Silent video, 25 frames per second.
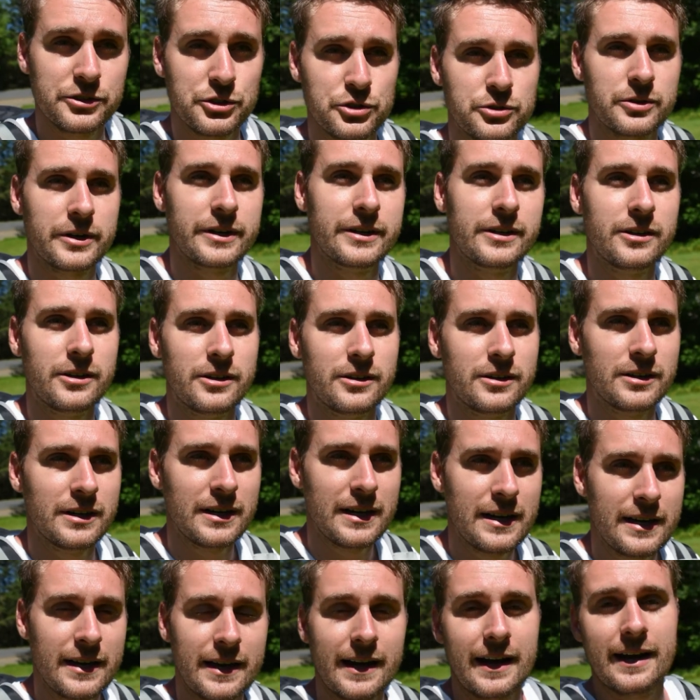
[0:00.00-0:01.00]
the trail
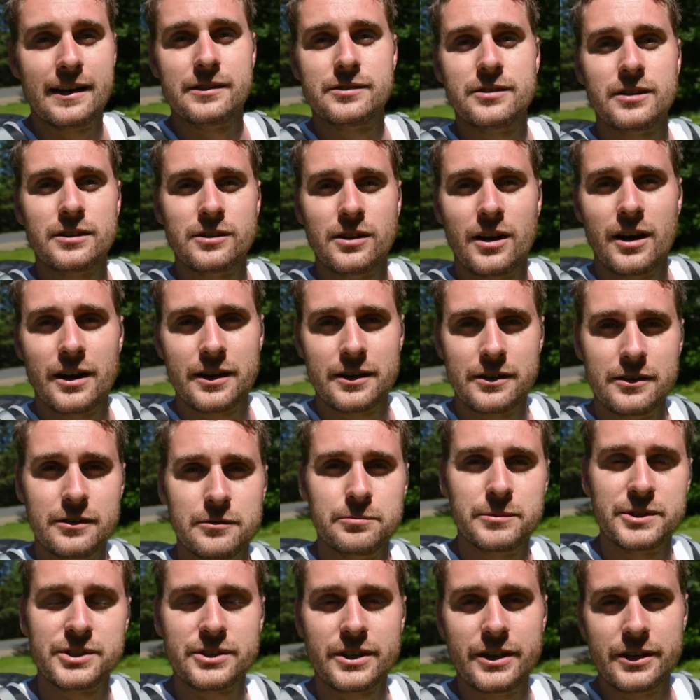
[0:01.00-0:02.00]
has a lot
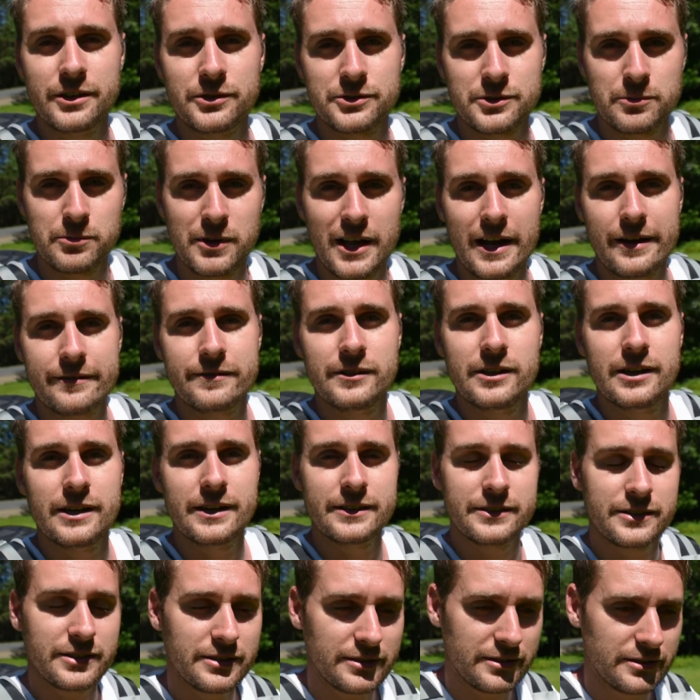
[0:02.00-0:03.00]
of mosquitoes and black
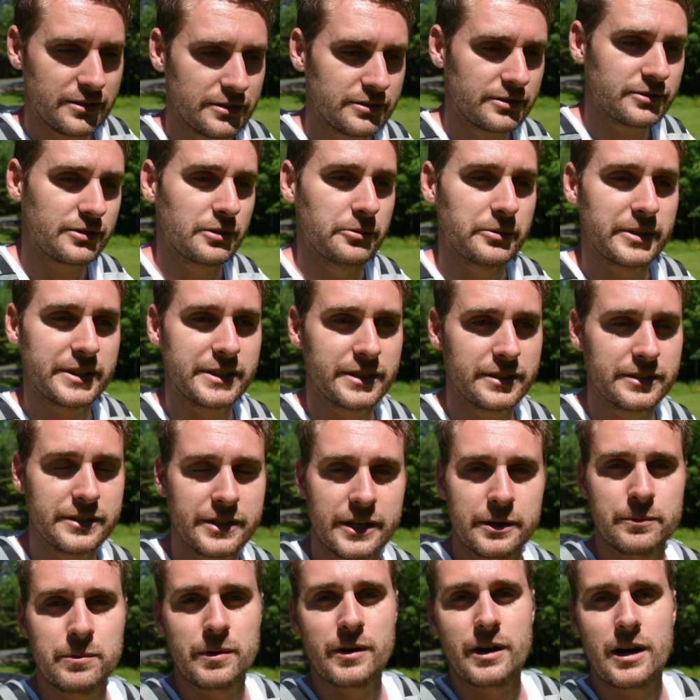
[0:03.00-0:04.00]
flies. So we did
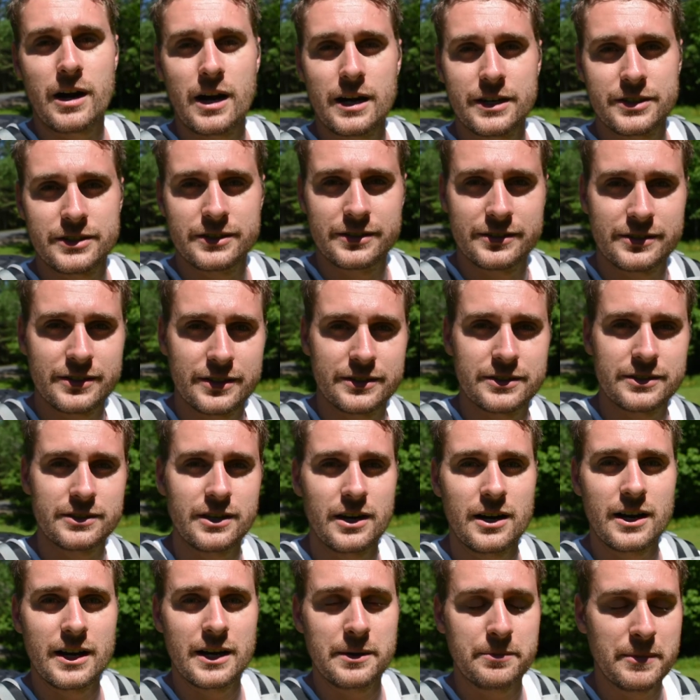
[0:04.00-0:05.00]
take precautions this
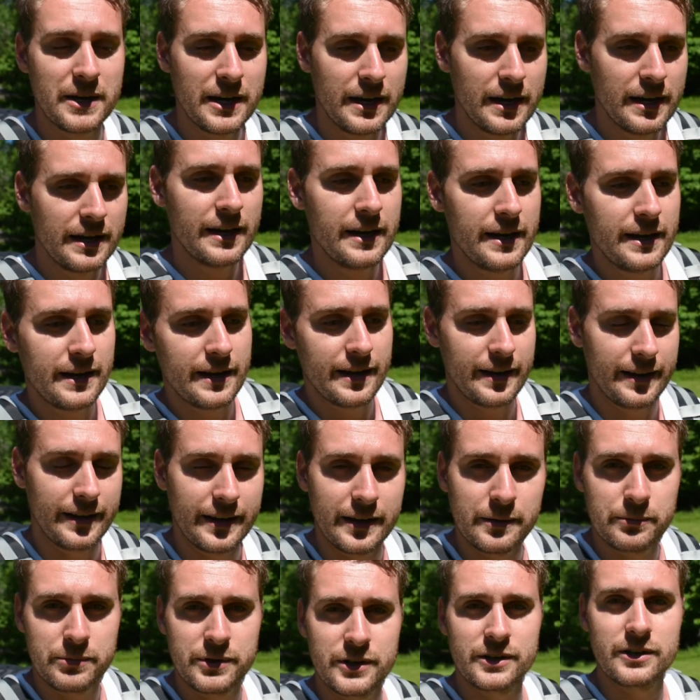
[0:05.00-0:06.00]
time
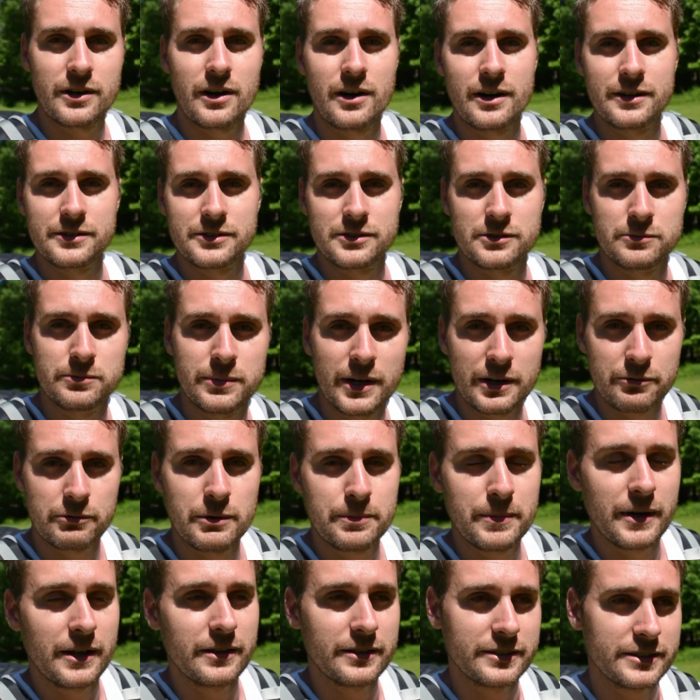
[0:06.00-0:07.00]
and put on some bug
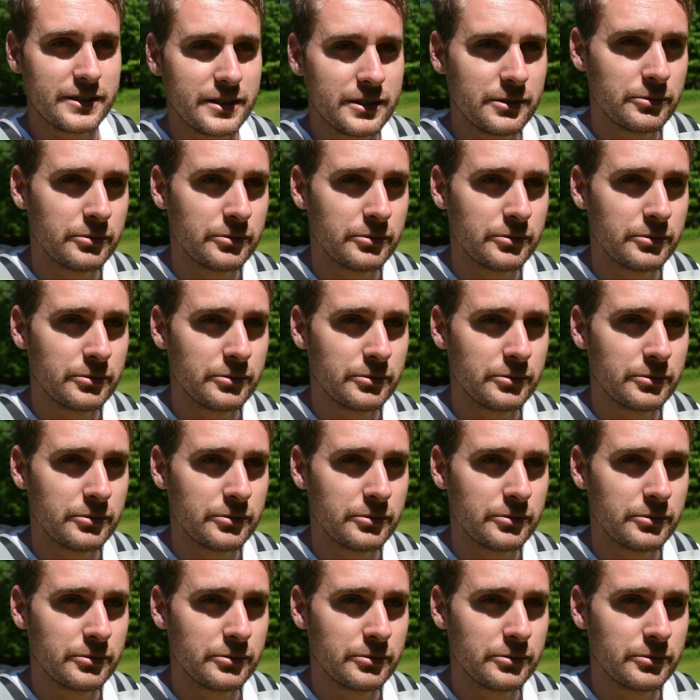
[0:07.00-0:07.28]
repellent.